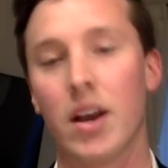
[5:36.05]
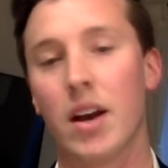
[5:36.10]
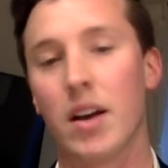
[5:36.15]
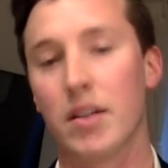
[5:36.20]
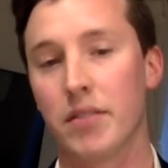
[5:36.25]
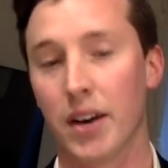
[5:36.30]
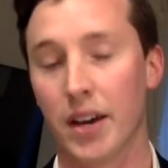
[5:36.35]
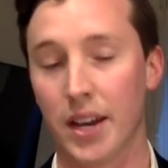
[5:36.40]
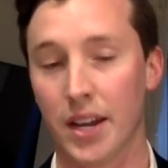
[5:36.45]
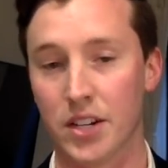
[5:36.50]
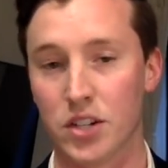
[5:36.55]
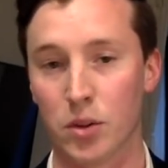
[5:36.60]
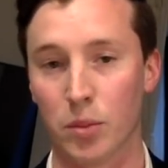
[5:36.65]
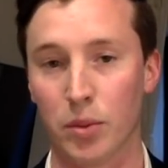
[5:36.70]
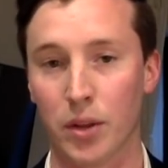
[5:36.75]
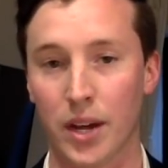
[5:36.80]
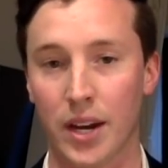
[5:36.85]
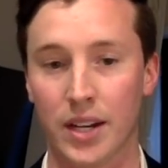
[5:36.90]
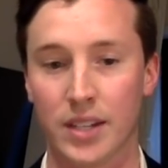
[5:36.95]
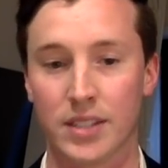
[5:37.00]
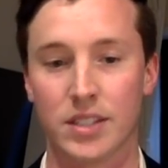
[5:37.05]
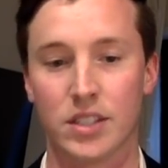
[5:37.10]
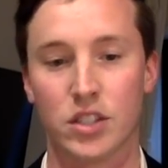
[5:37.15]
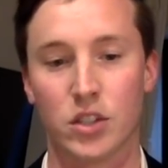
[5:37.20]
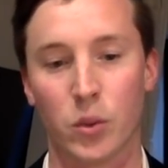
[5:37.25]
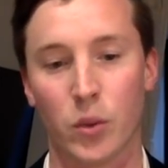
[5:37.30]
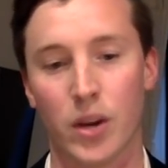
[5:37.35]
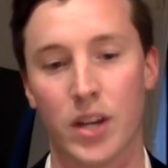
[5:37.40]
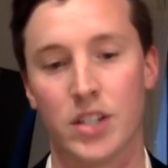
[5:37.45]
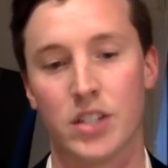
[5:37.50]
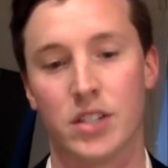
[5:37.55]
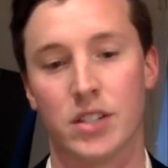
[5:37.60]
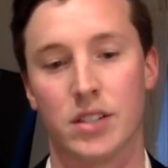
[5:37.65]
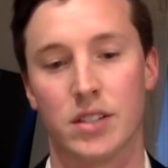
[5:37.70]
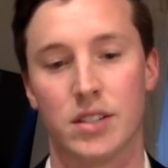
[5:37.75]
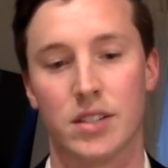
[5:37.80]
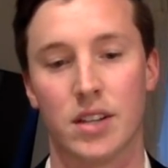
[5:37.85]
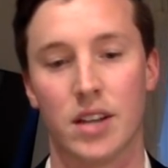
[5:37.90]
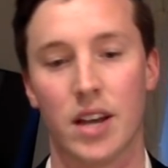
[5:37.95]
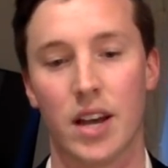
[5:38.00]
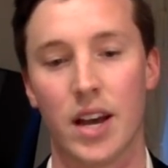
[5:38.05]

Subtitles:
financial planning situations.